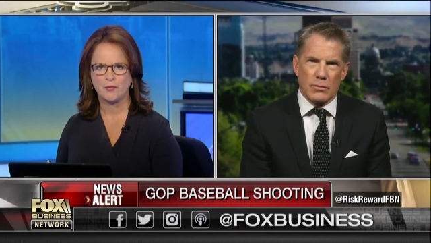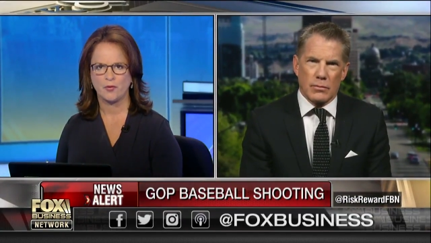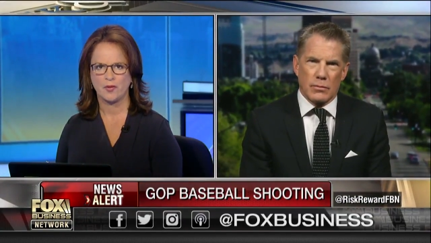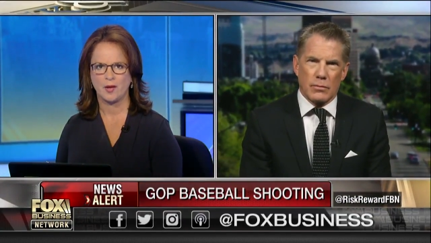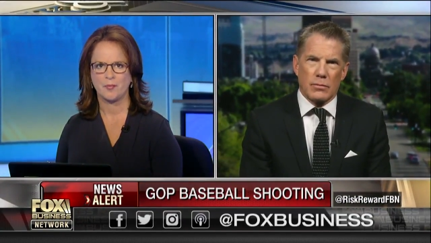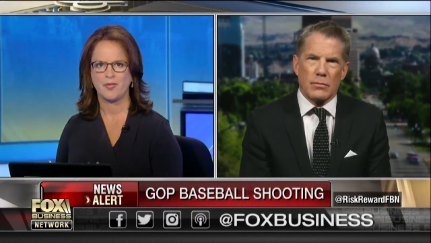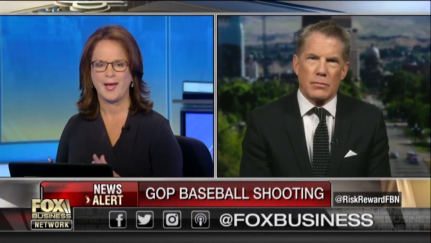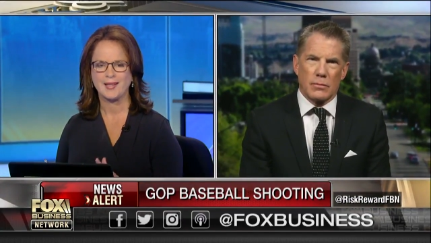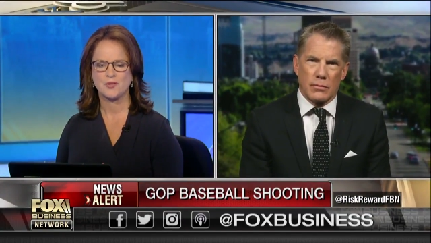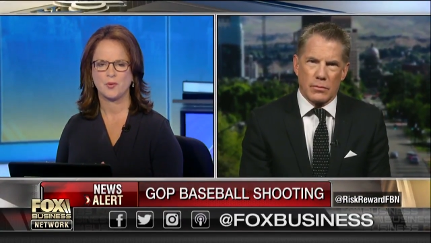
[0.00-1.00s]
Speaker 1: for them.
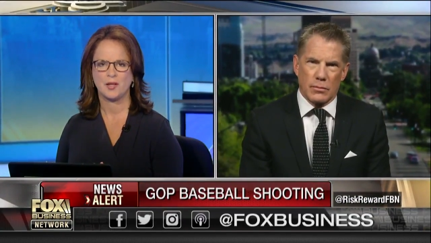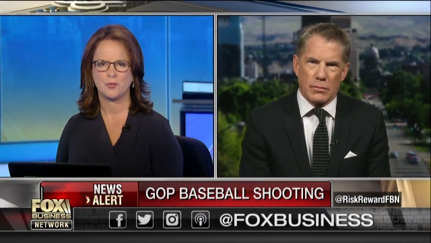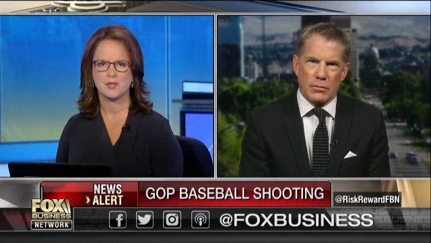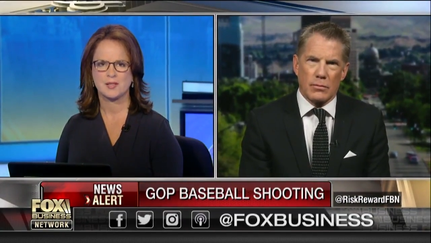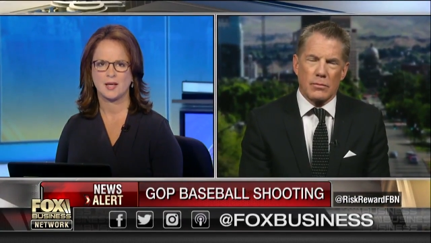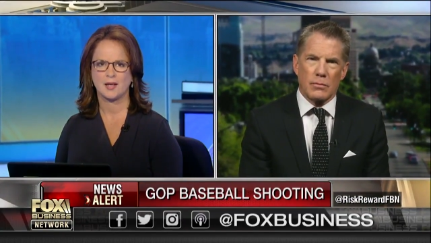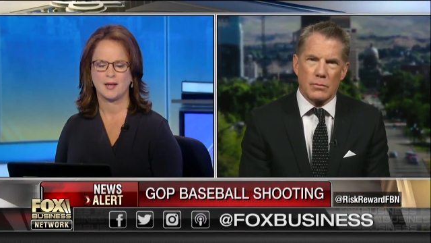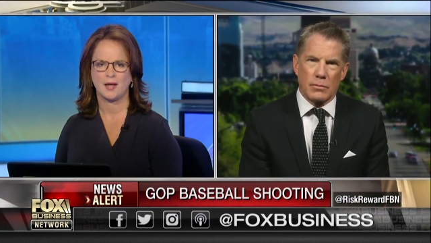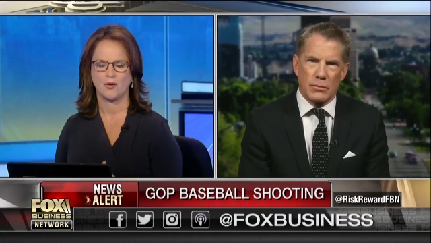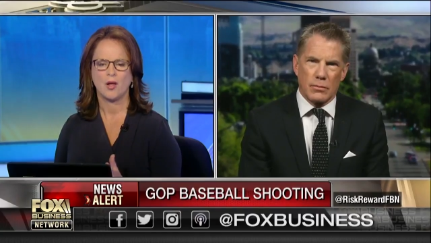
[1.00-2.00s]
That's when he was
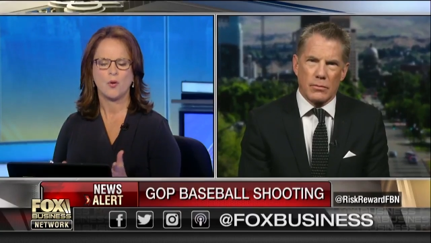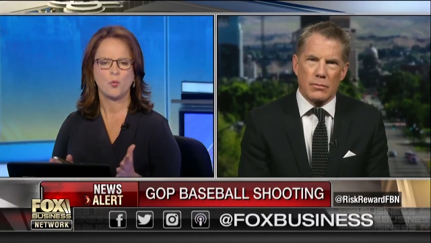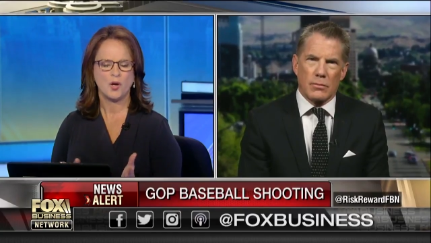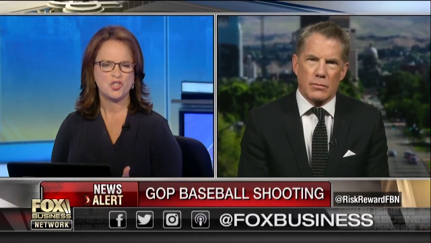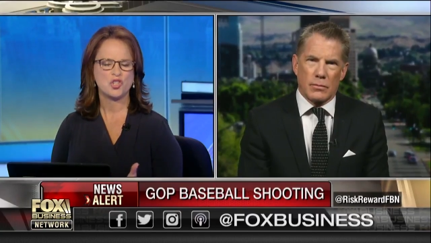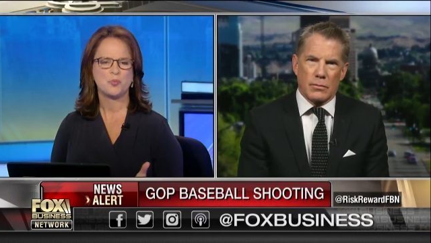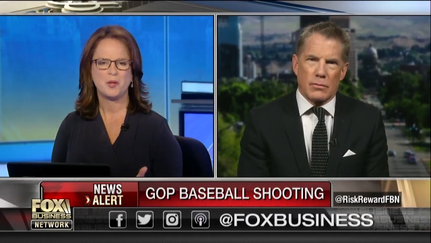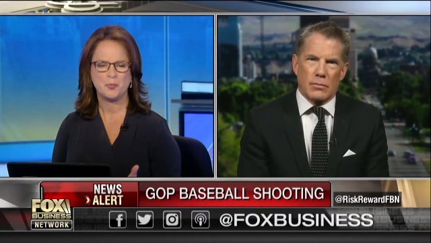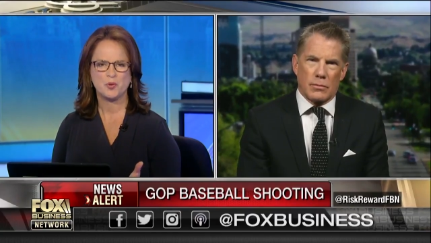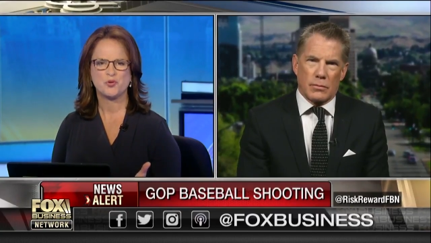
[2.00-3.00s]
taken out. What should
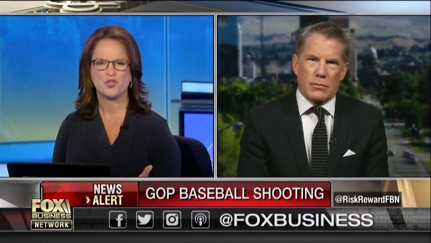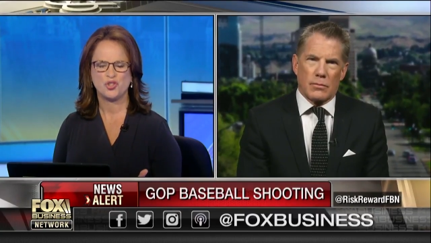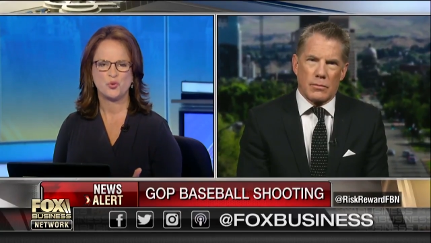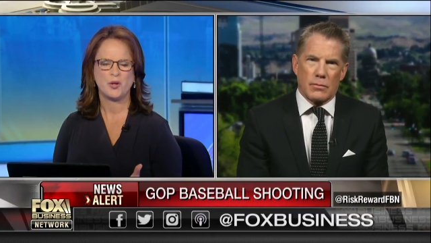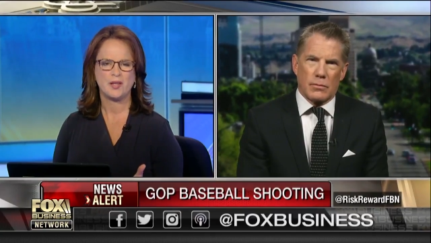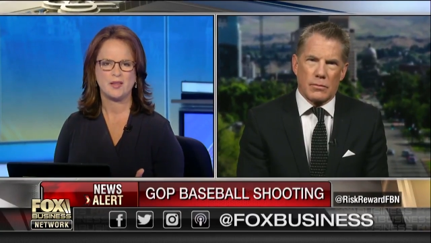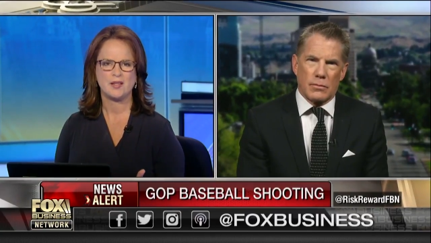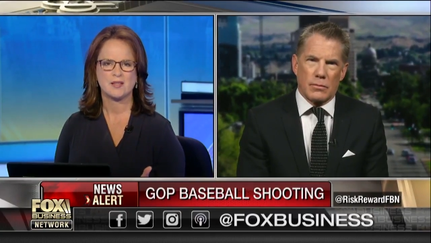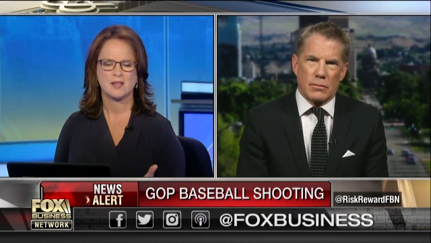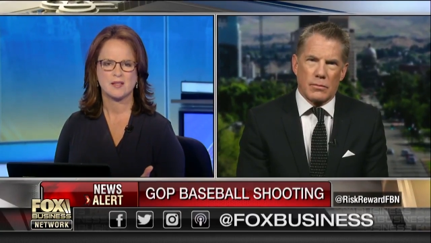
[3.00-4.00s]
people do in
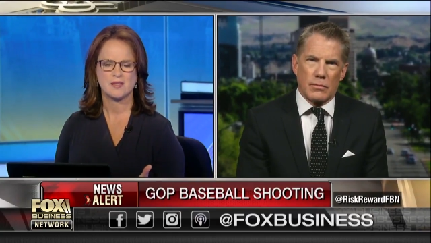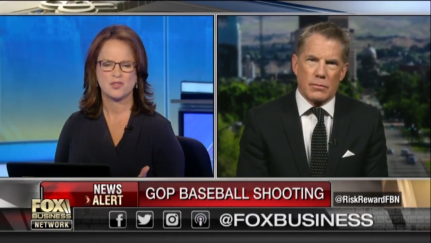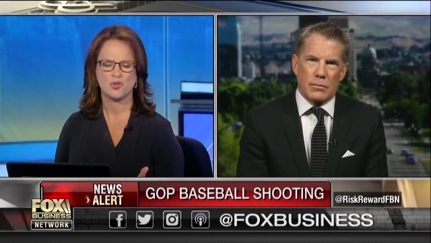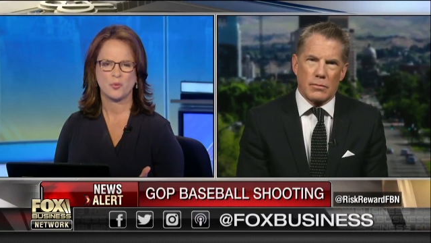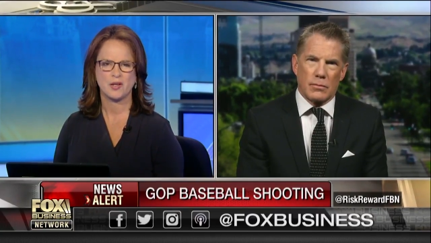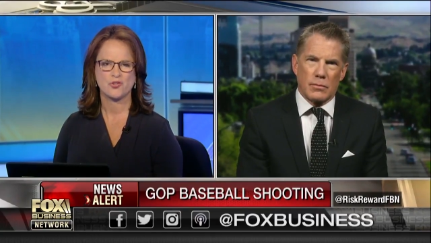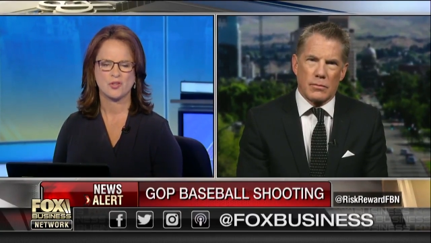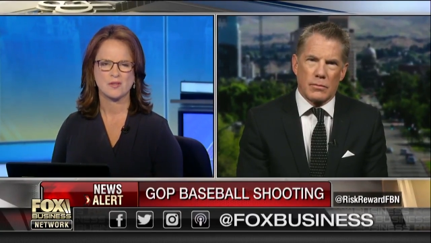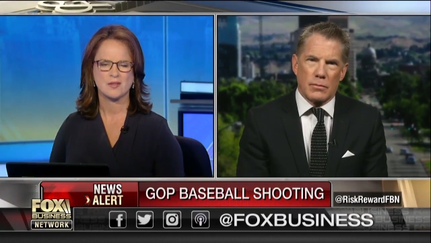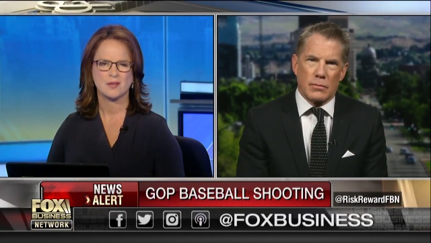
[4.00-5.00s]
these
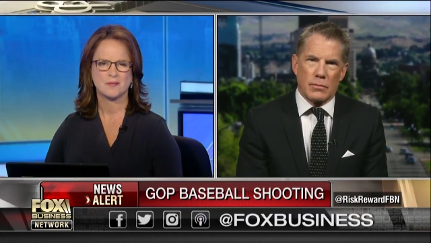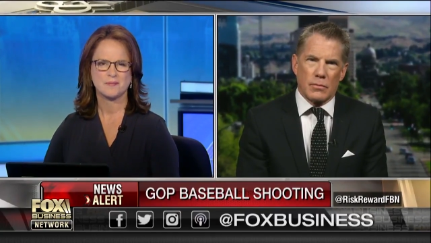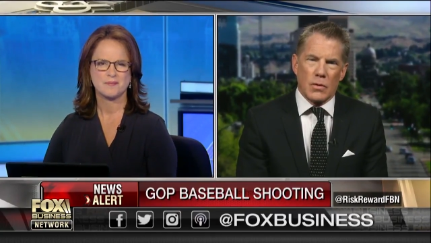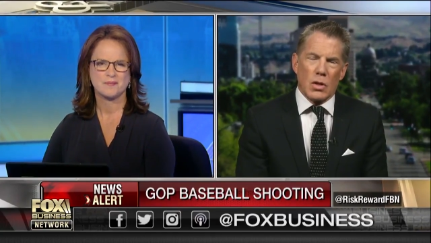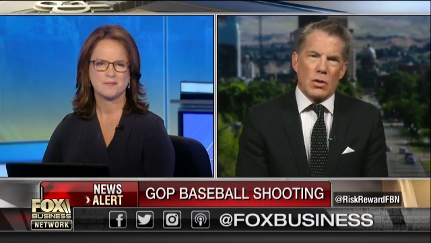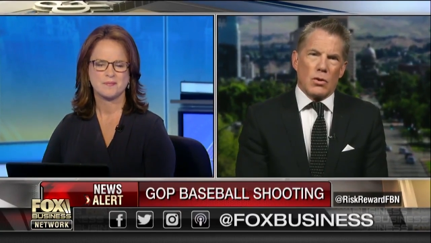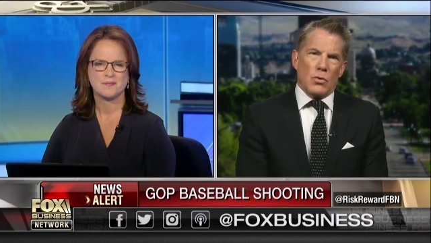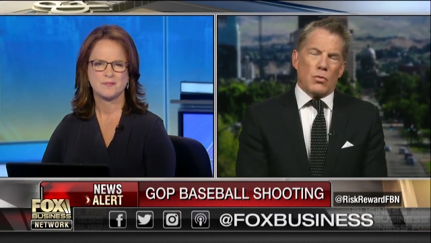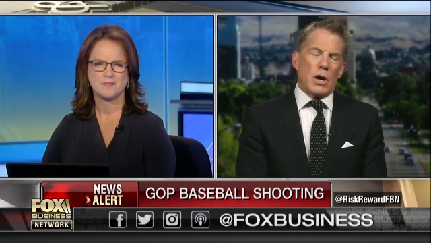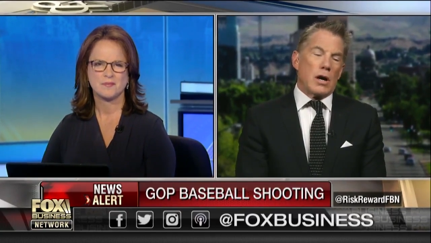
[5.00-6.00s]
situations?
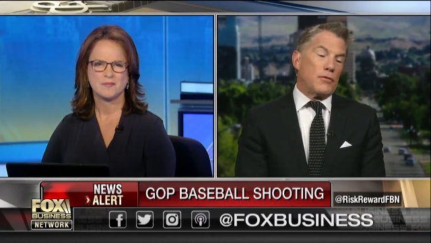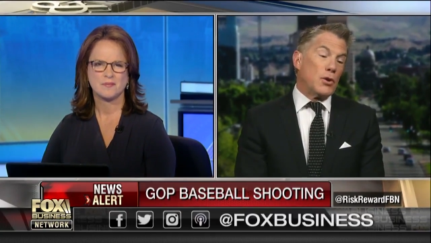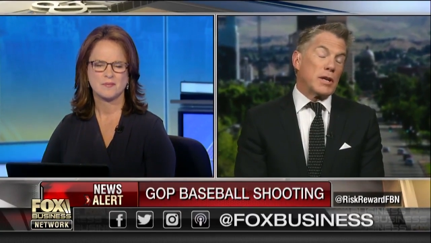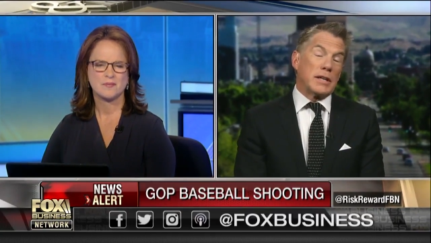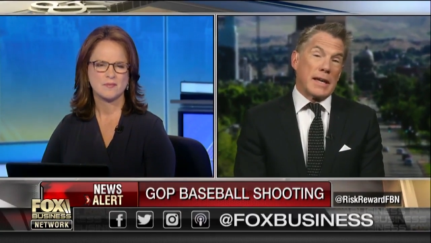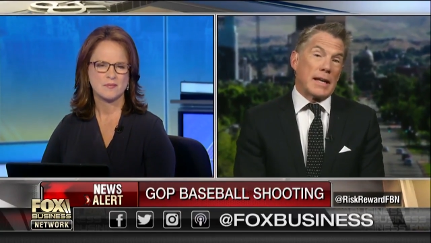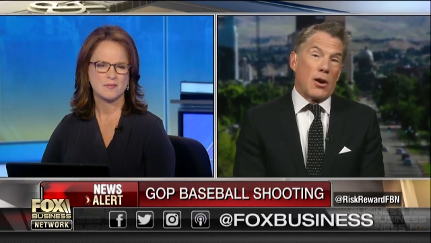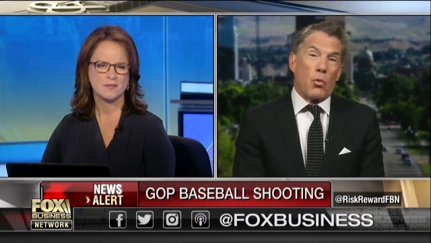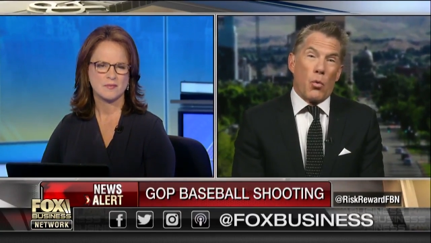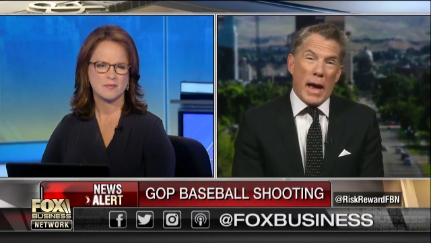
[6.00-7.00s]
Speaker 2: Well, if you can get
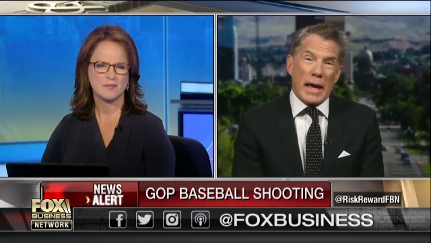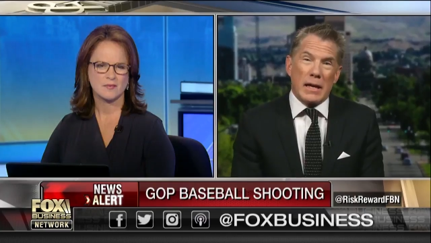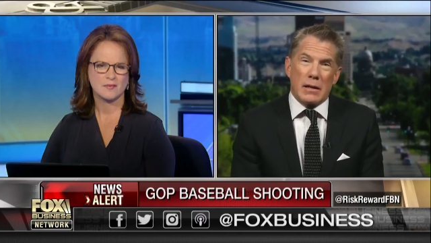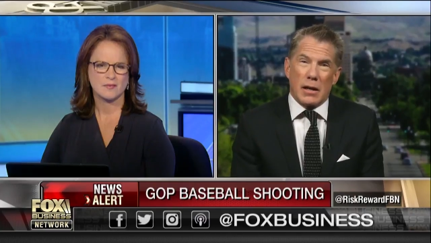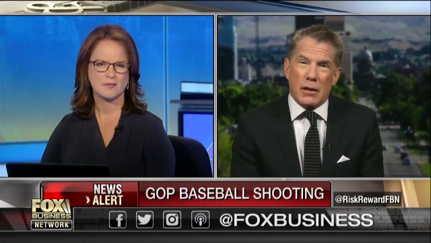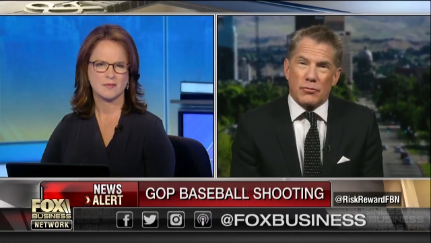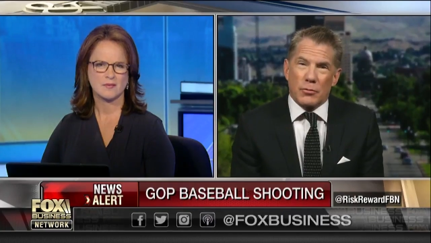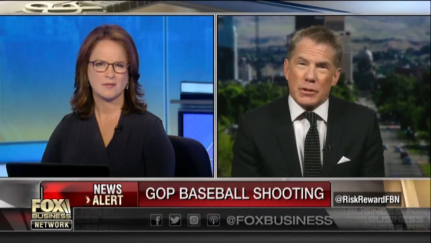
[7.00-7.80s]
away uh, from